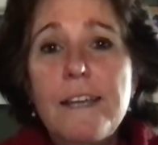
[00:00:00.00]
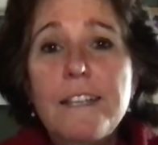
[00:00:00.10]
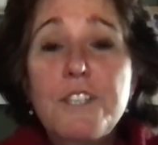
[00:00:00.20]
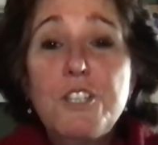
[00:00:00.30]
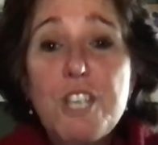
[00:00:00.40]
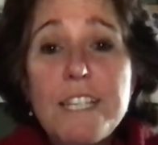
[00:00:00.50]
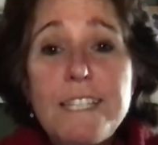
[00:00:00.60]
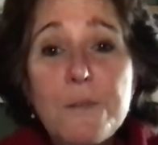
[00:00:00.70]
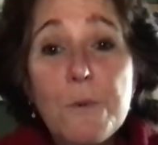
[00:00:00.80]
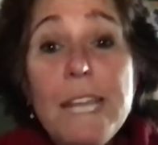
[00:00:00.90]

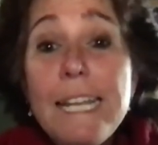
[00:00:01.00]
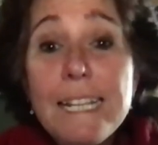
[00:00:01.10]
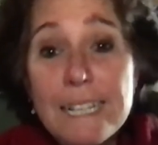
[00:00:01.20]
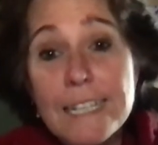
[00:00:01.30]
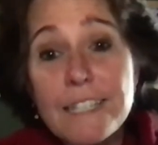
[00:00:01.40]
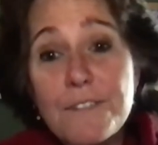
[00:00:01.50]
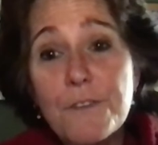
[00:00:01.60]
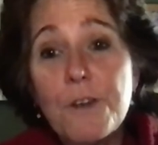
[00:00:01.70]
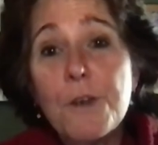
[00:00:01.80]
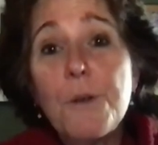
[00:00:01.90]
suggested reading list
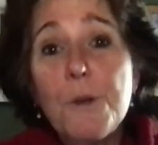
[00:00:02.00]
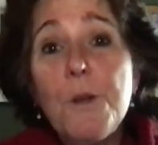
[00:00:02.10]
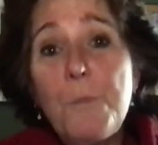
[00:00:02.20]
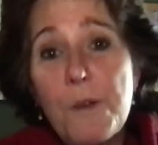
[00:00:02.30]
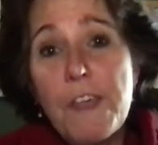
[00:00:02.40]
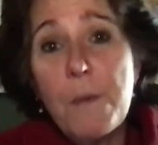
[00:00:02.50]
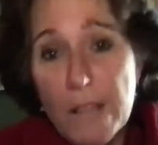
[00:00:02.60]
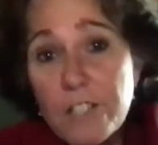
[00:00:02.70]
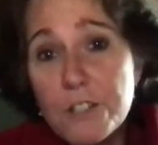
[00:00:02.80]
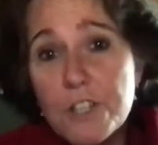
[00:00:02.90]
for her group when they
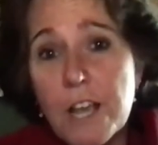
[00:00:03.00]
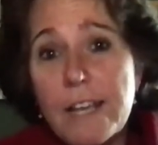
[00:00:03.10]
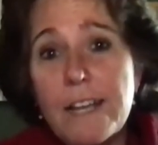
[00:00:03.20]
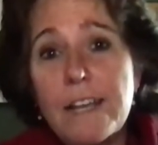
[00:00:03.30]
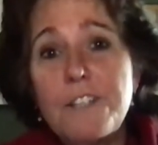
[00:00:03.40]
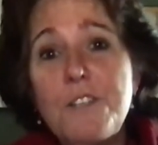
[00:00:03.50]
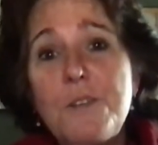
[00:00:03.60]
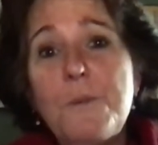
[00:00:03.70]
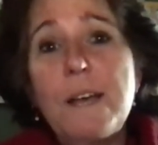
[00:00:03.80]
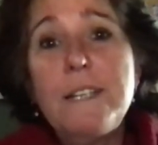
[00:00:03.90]
went to China
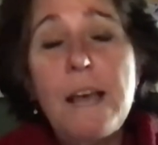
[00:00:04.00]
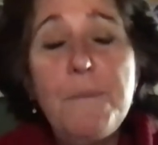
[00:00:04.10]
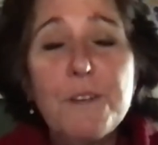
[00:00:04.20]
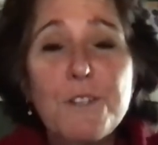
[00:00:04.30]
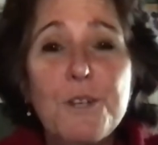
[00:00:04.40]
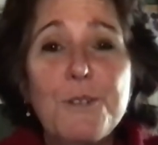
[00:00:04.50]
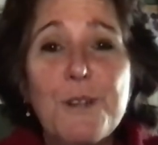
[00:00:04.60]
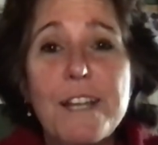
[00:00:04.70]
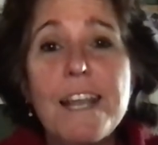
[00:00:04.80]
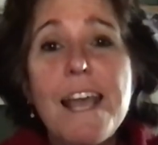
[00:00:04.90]
to adopt their
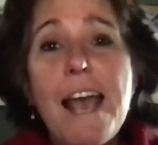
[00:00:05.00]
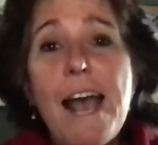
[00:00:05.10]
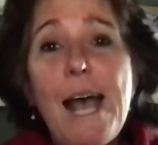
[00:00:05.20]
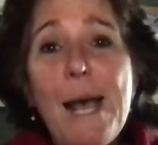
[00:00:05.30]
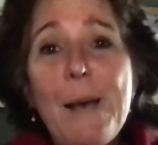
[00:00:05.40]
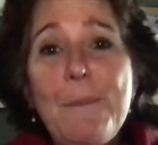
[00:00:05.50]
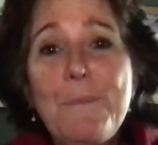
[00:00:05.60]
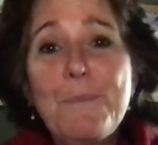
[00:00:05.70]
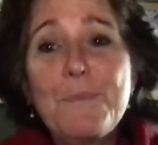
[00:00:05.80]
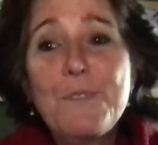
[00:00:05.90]
children.
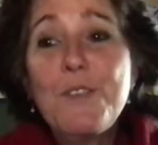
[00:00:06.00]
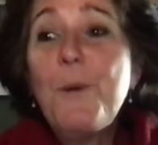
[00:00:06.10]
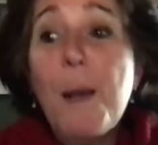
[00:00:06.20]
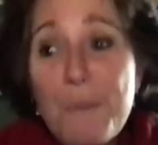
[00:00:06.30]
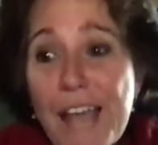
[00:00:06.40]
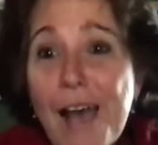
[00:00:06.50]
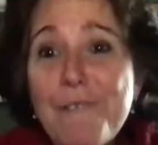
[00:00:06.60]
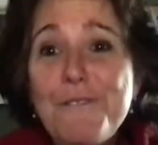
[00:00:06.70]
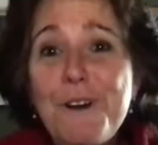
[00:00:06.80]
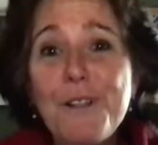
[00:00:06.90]
Um, so, on
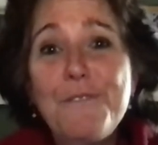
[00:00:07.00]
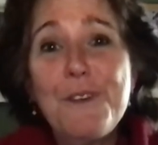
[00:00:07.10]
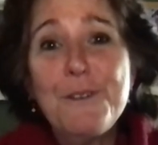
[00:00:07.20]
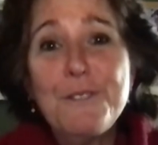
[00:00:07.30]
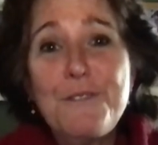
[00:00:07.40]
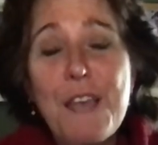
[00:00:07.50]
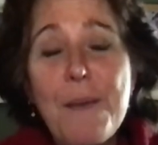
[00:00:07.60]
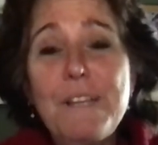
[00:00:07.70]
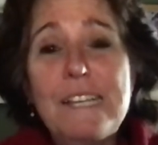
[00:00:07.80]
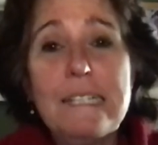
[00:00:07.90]
behalf of all of those
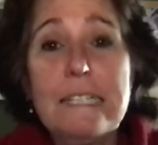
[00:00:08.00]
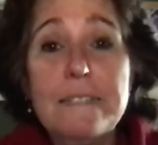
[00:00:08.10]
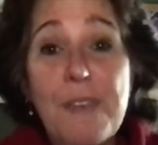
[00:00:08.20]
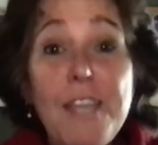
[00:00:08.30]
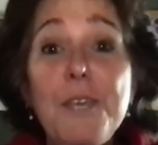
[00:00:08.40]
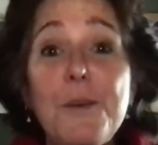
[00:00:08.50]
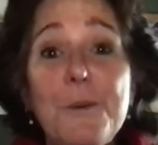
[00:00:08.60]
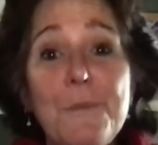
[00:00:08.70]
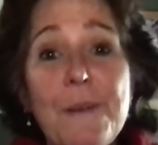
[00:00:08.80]
families, thank you.